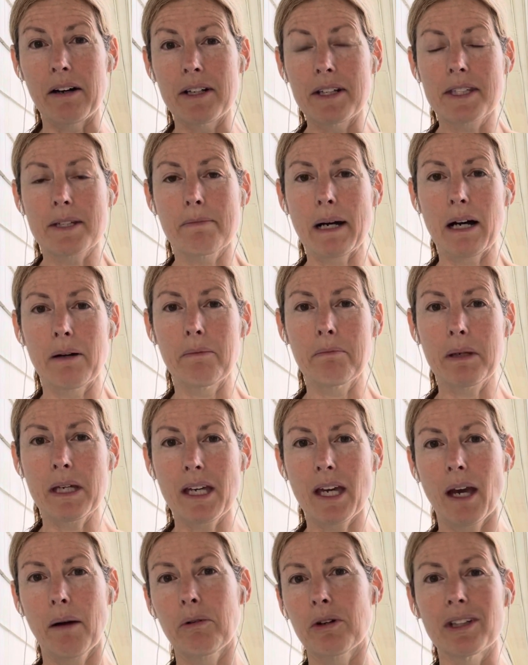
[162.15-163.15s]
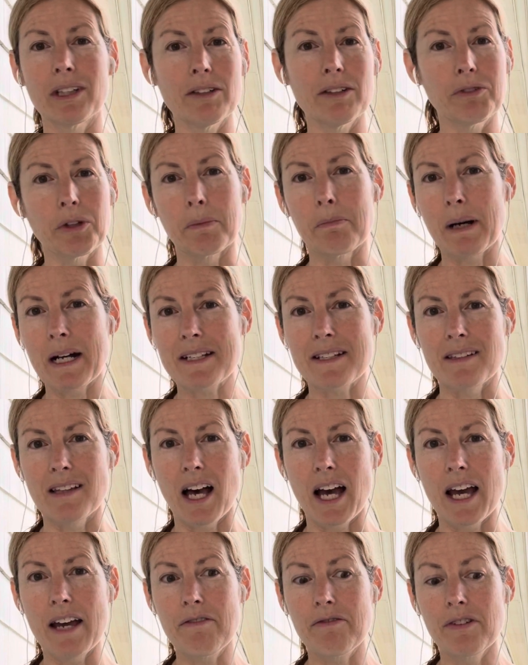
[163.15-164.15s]
It's about being able to live your best
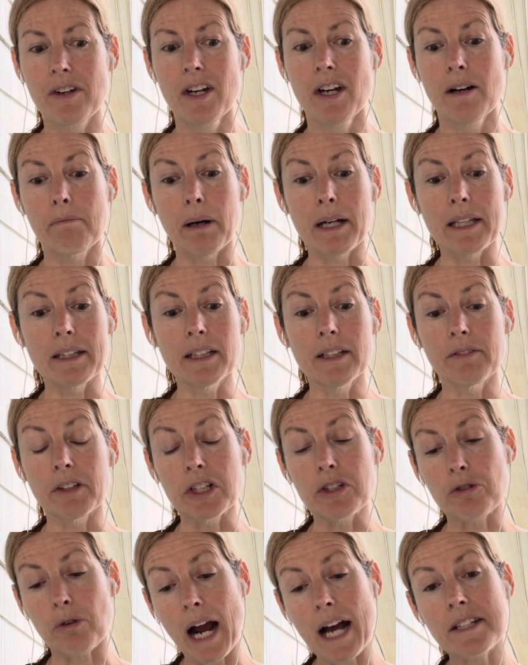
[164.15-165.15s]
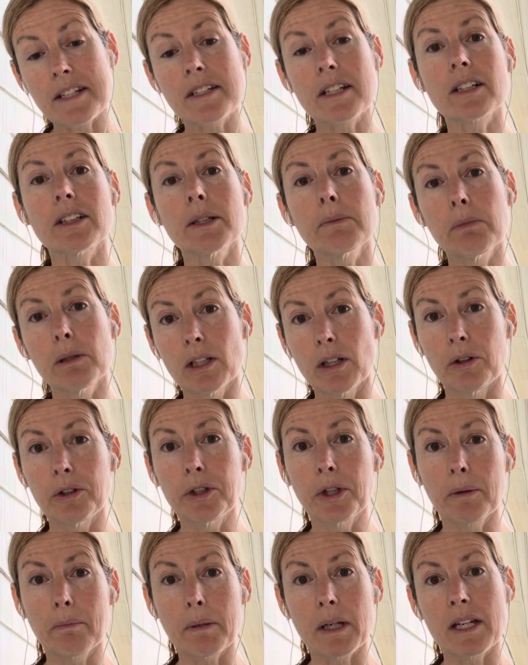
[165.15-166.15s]
life by living drastically below
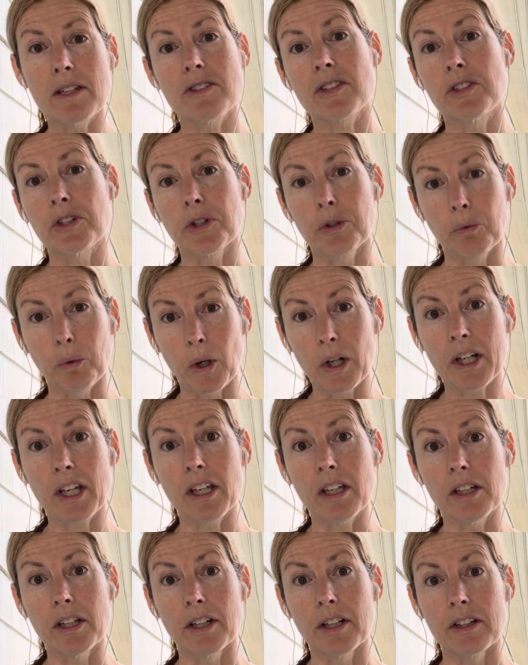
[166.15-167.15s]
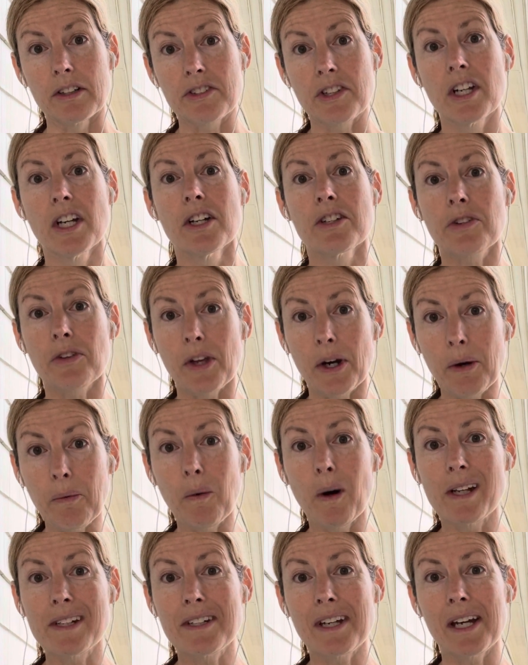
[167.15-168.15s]
your means in your working years so that
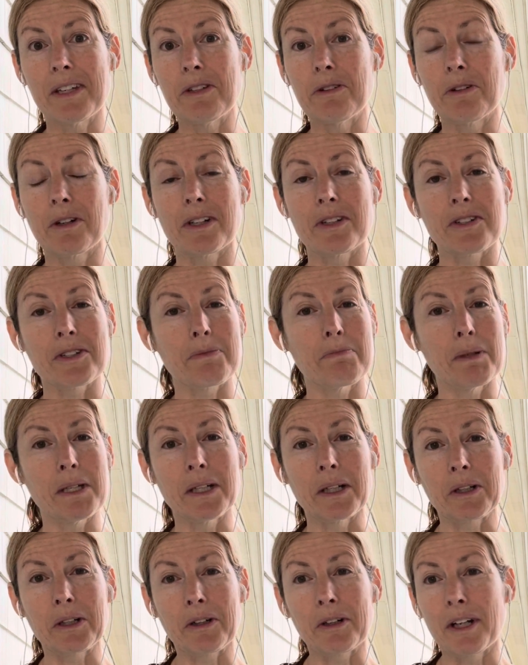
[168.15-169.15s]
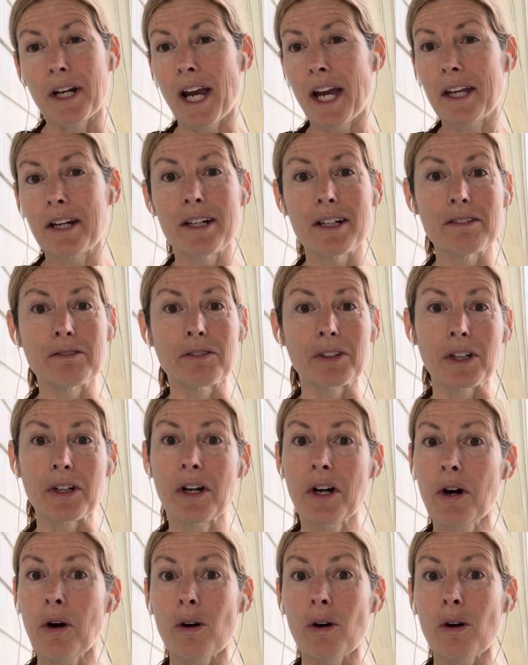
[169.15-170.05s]
one day you can just be a creative or